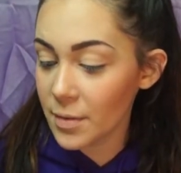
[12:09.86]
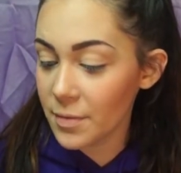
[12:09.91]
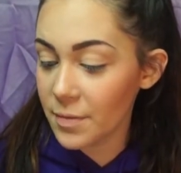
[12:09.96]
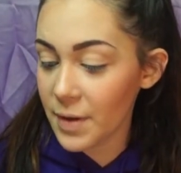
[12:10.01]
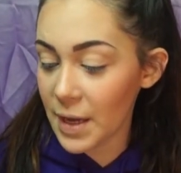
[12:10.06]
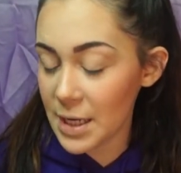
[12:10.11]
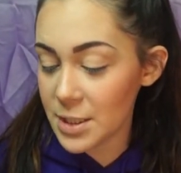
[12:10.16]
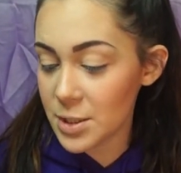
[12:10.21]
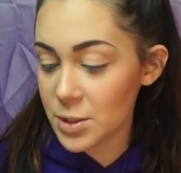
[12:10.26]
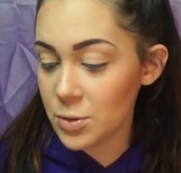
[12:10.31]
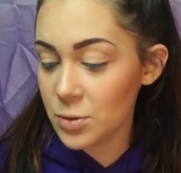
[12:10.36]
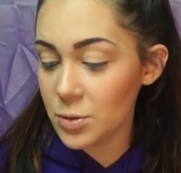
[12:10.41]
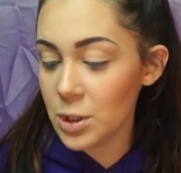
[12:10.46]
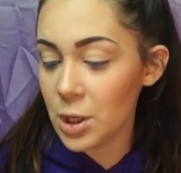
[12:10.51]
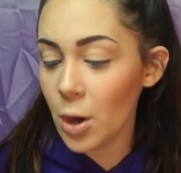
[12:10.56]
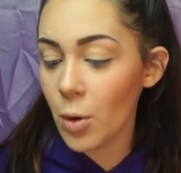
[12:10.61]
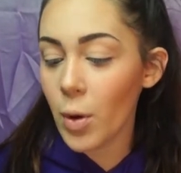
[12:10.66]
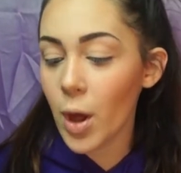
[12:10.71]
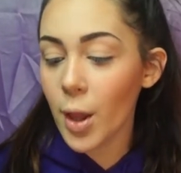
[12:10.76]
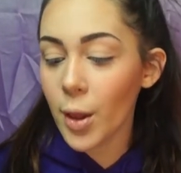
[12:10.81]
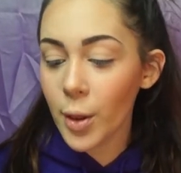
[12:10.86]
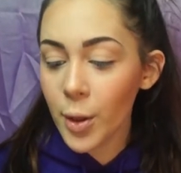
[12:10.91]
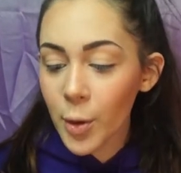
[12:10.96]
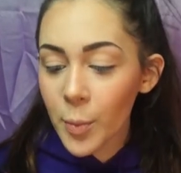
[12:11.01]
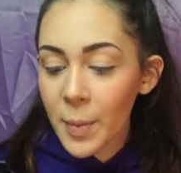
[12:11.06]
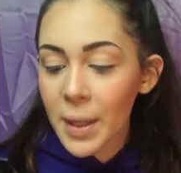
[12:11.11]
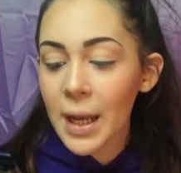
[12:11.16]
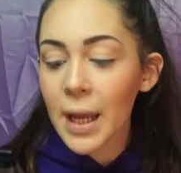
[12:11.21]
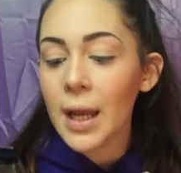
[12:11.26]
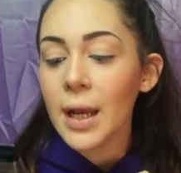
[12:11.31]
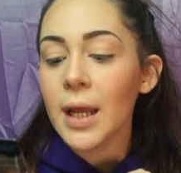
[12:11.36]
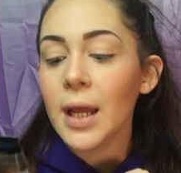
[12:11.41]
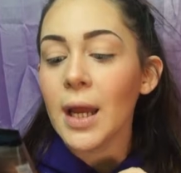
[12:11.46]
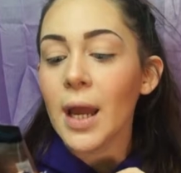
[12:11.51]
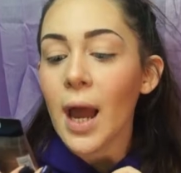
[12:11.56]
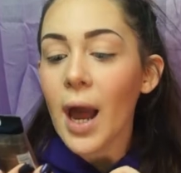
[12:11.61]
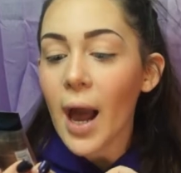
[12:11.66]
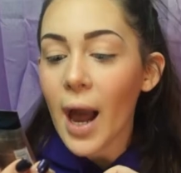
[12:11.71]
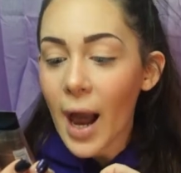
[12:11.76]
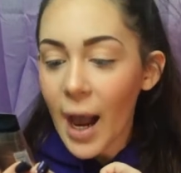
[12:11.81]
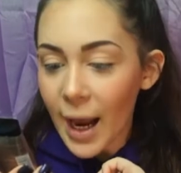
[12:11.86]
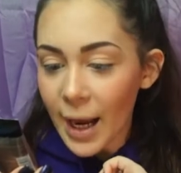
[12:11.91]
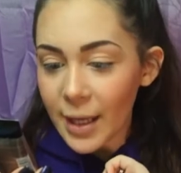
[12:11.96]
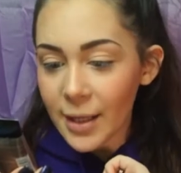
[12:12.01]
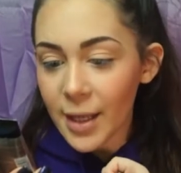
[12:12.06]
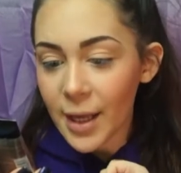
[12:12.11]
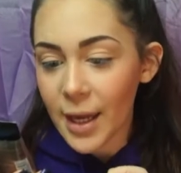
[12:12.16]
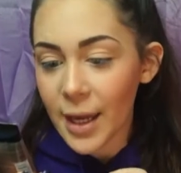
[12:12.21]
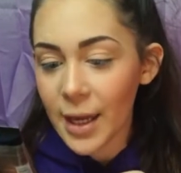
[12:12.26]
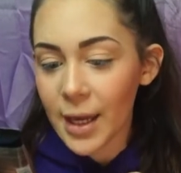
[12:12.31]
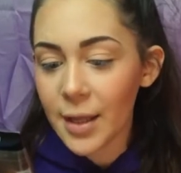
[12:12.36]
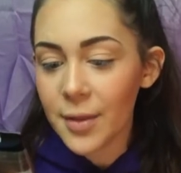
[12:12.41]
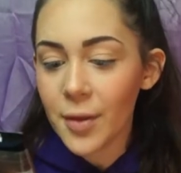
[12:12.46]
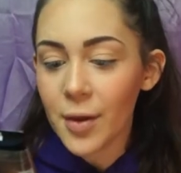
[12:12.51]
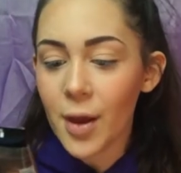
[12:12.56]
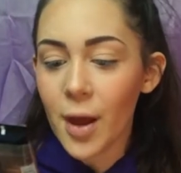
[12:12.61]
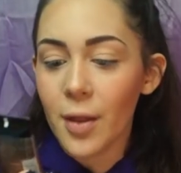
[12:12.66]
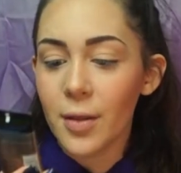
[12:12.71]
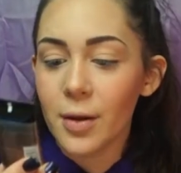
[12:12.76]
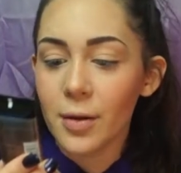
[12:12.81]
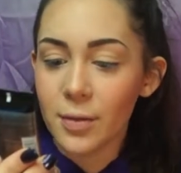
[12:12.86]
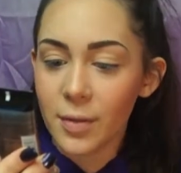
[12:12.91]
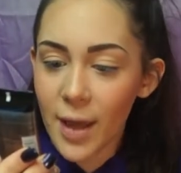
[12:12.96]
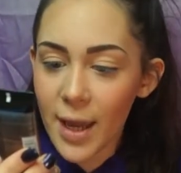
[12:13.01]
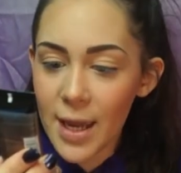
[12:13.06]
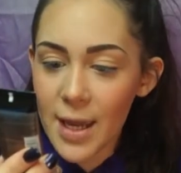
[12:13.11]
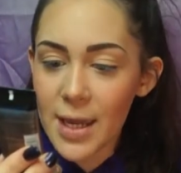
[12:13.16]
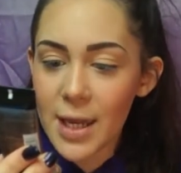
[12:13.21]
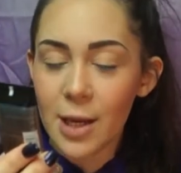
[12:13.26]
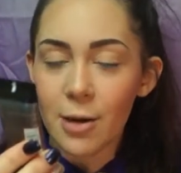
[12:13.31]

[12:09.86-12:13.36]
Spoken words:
Face Studio Illuminating Highlight in the color Light